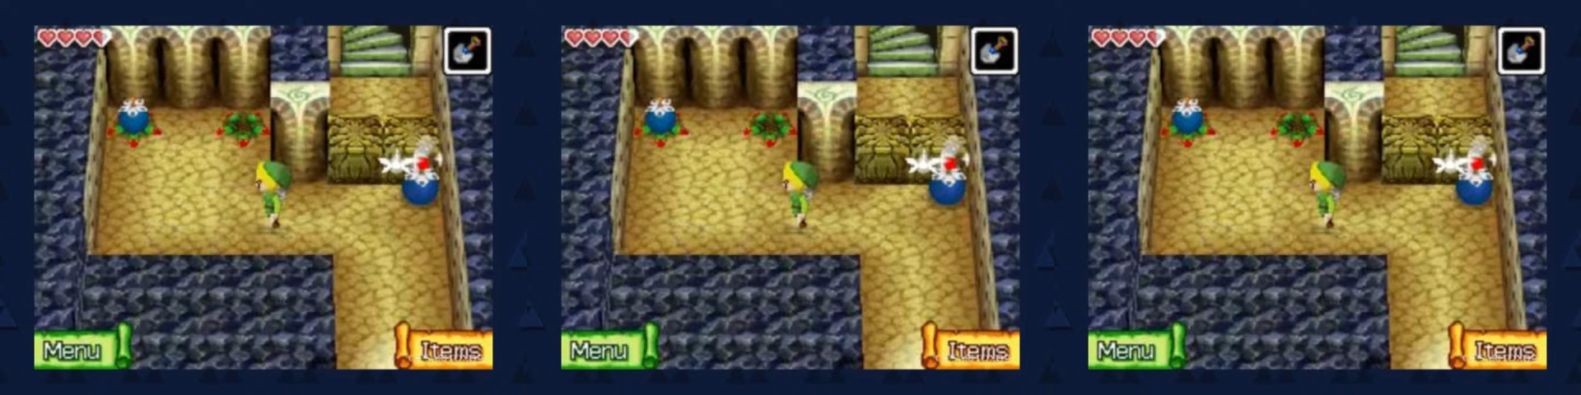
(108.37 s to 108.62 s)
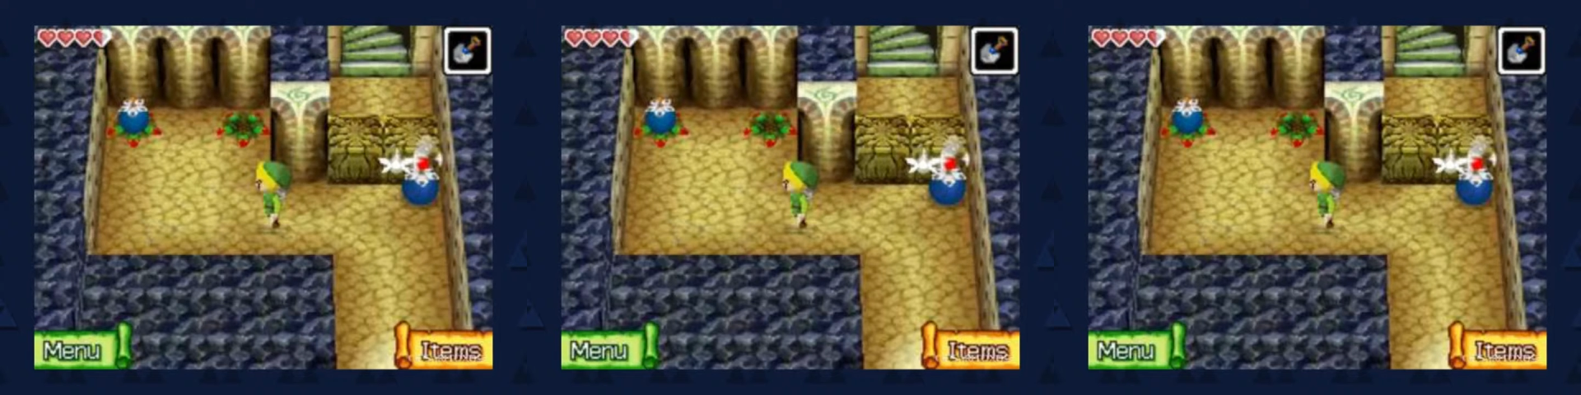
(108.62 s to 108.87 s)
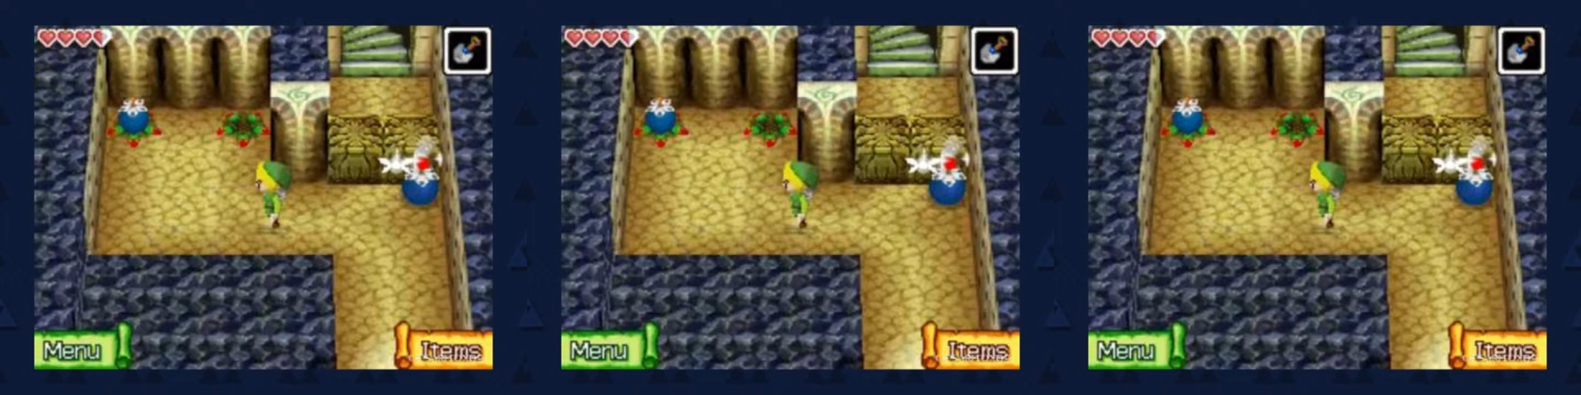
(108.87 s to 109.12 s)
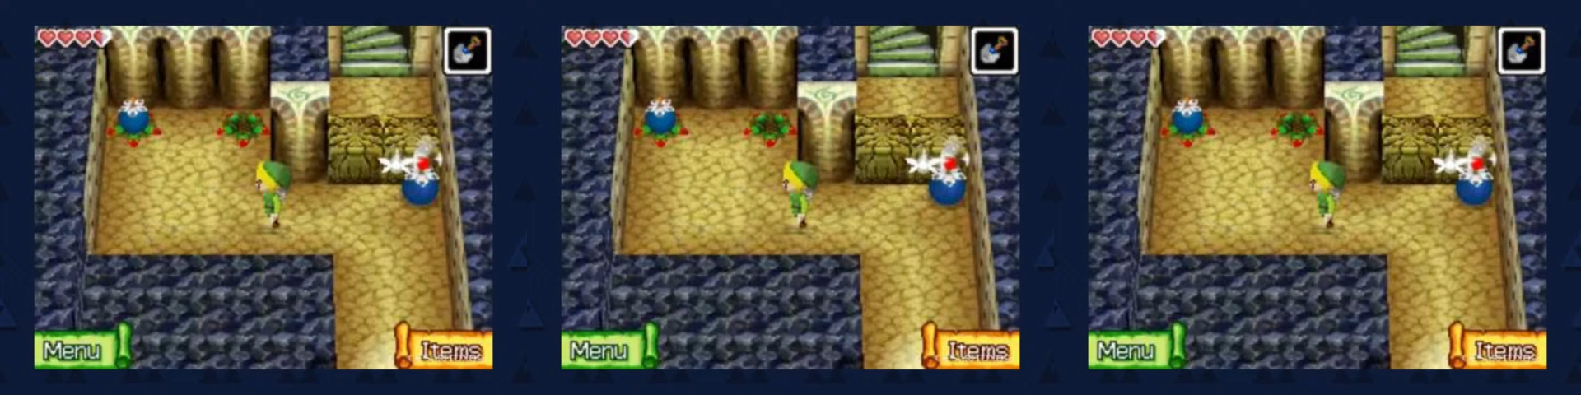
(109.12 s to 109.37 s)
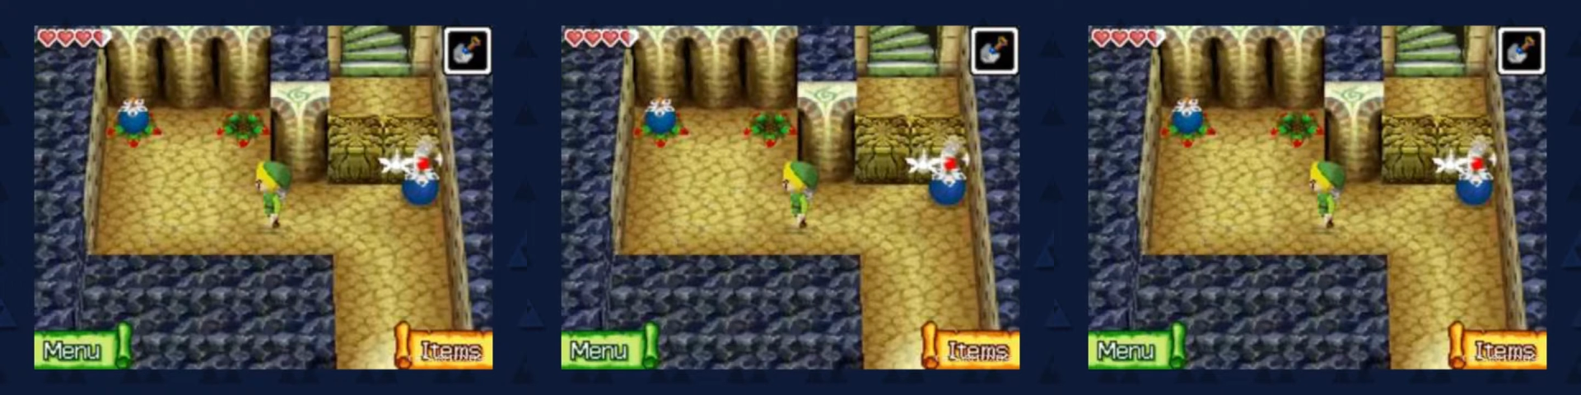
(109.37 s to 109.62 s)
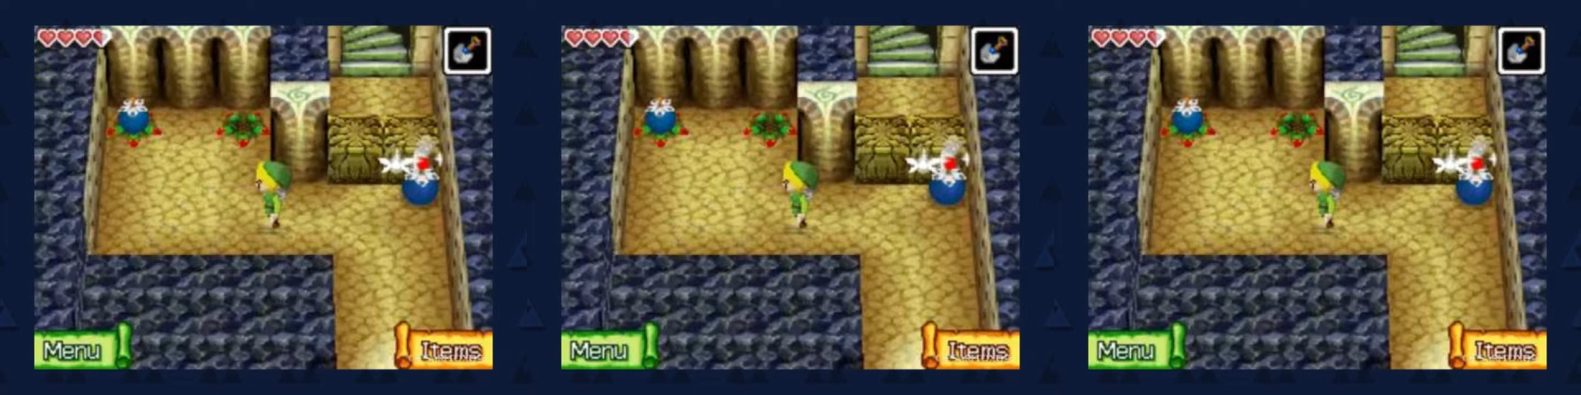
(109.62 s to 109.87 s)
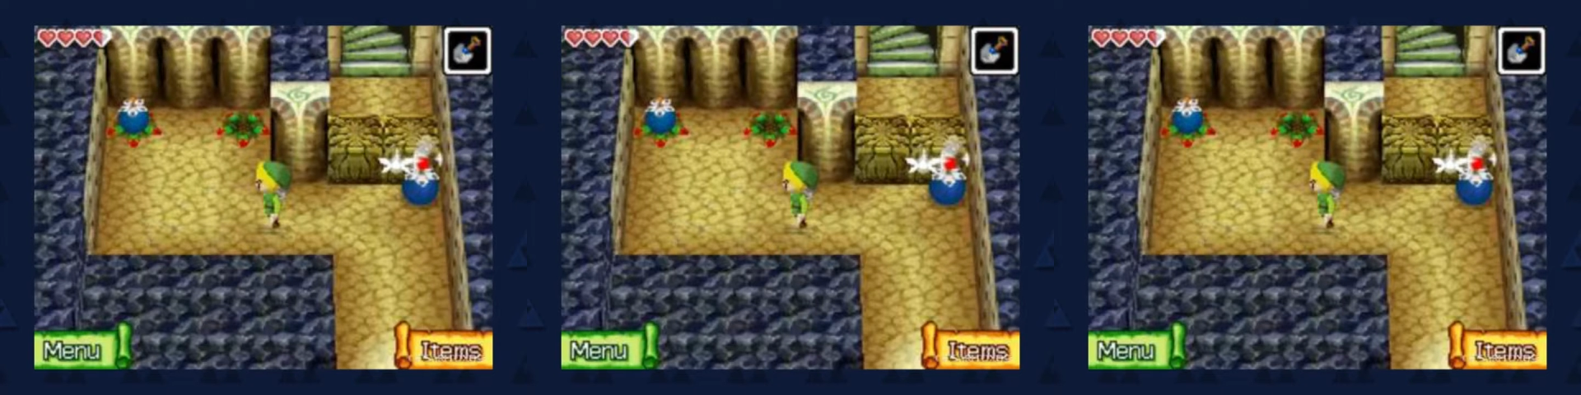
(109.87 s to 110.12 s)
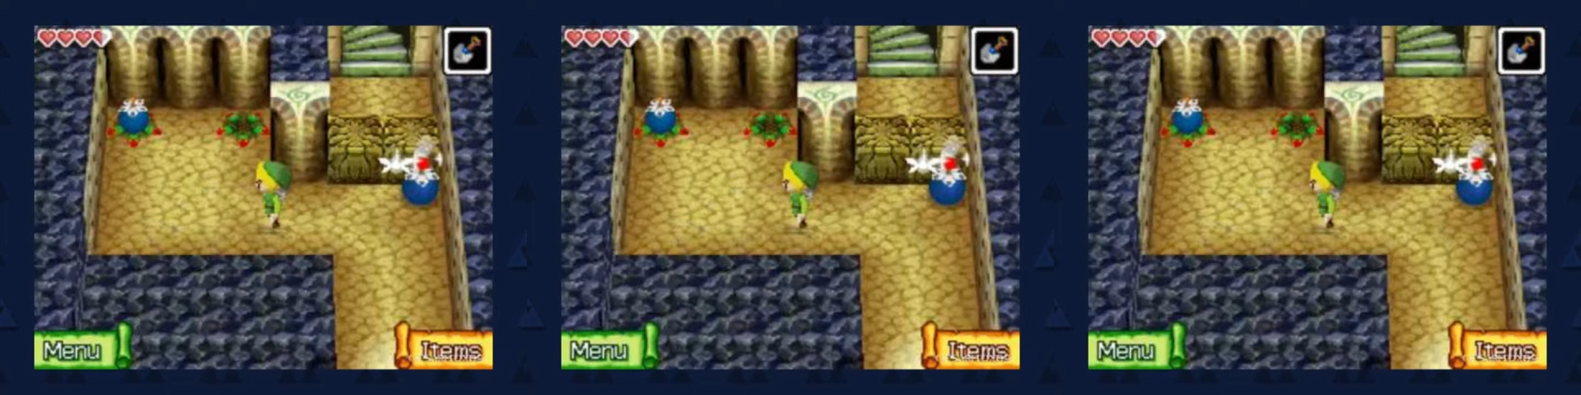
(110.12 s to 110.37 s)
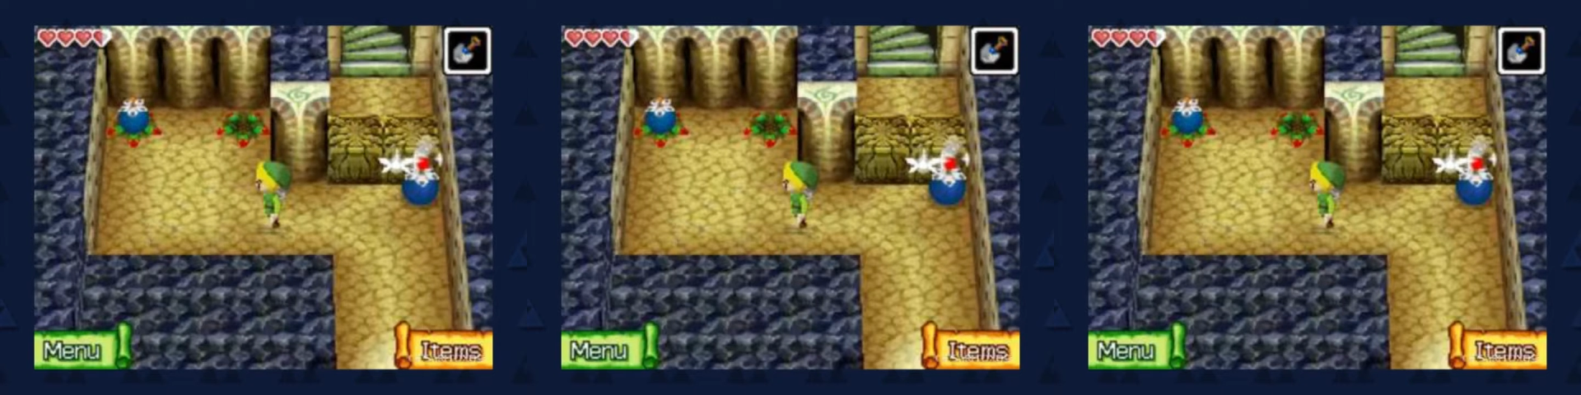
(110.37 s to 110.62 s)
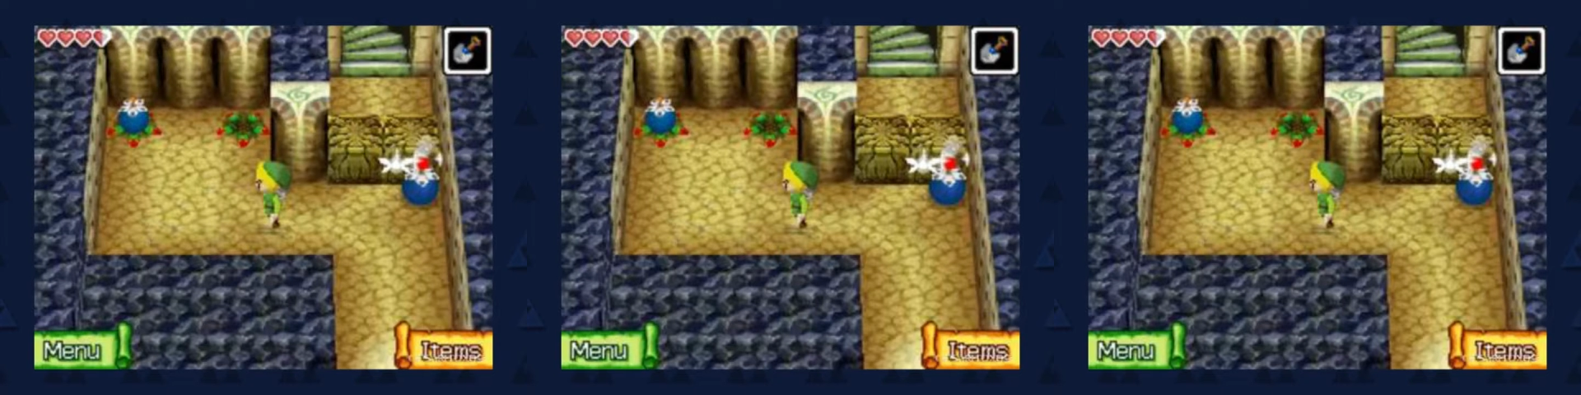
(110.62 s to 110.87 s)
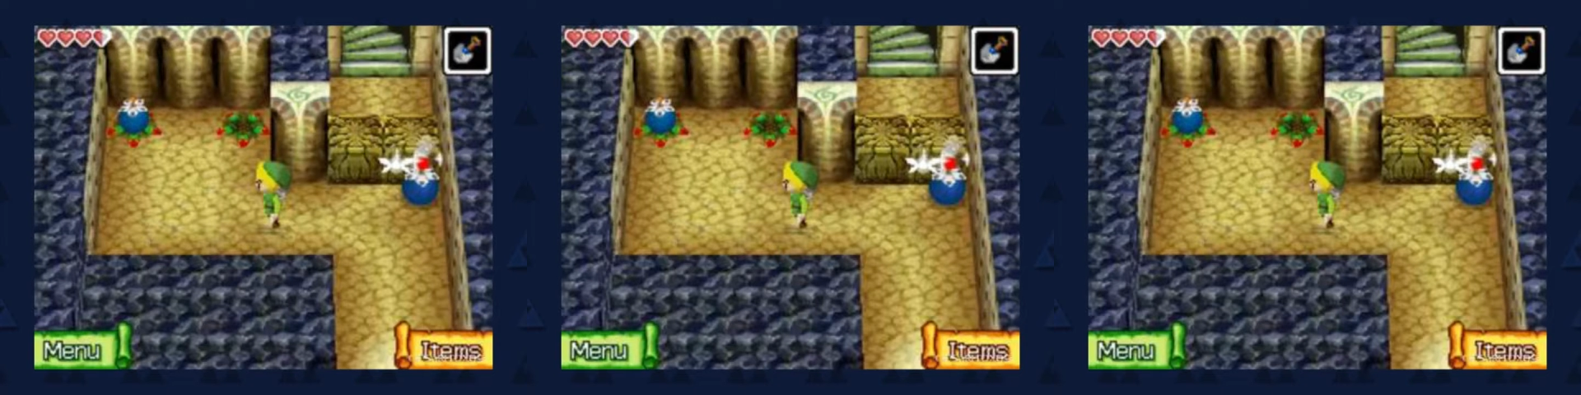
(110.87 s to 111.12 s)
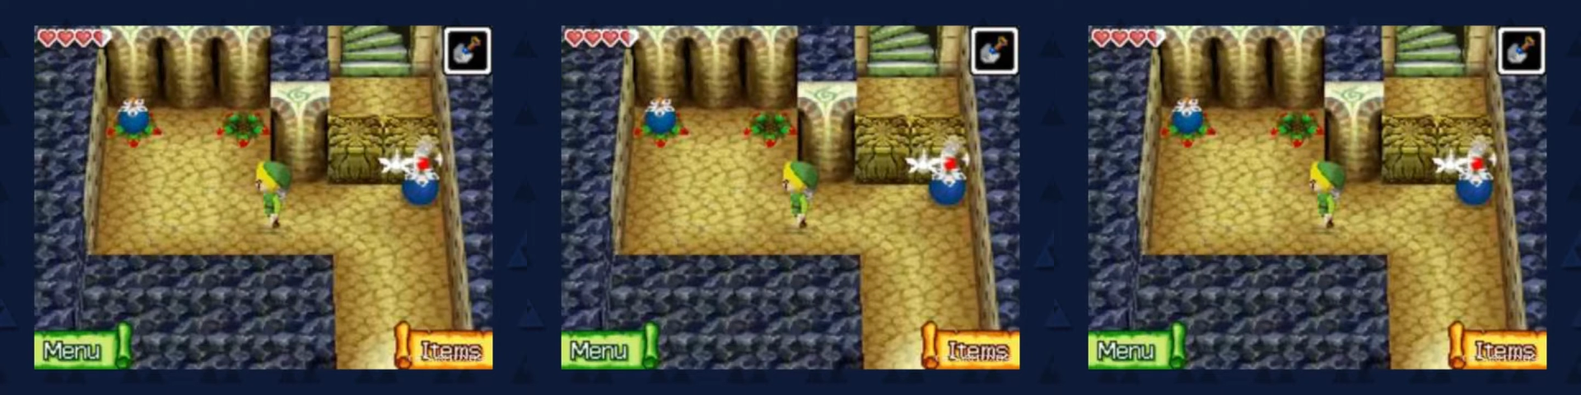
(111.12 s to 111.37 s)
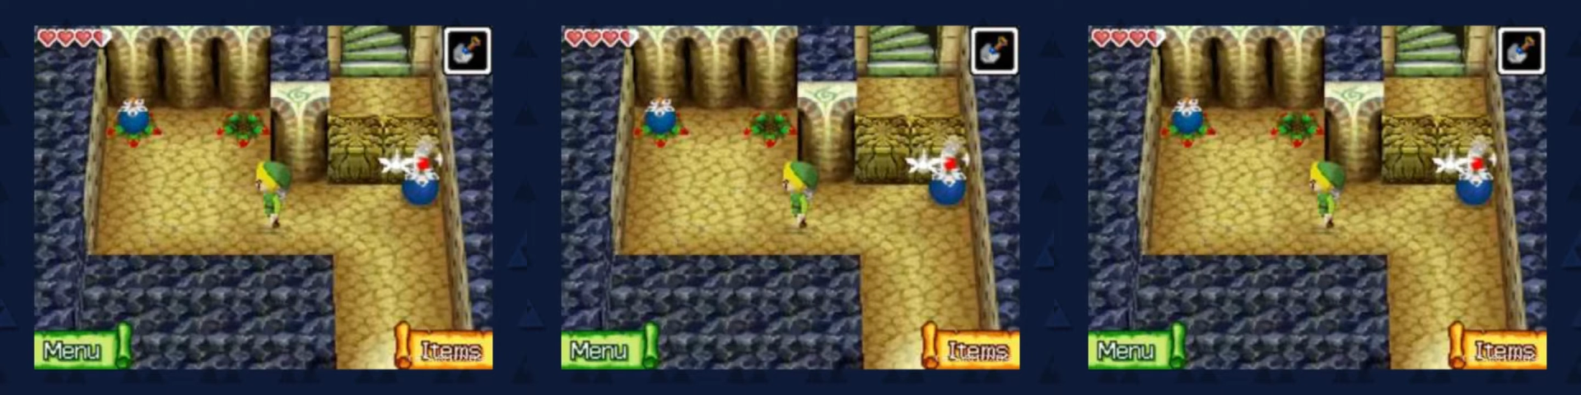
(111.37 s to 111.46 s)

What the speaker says: No face is visible, so there are no lips to read.